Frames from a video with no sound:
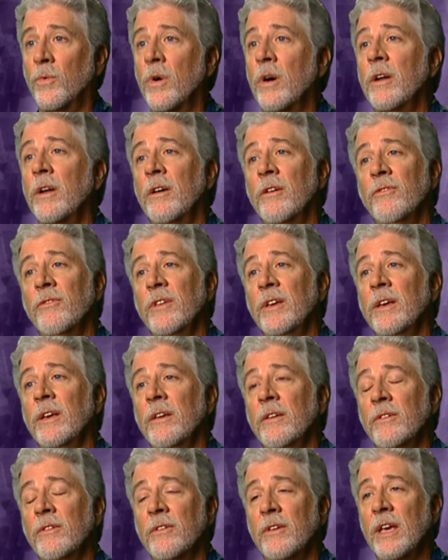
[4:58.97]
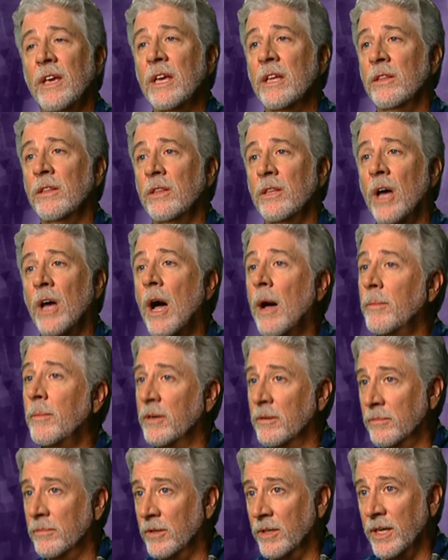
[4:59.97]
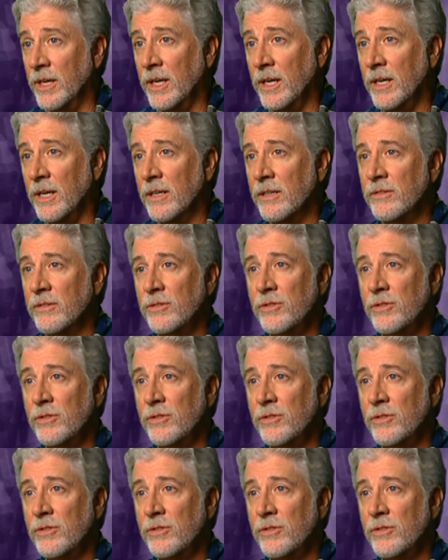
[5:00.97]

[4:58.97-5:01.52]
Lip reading: one of these indomitably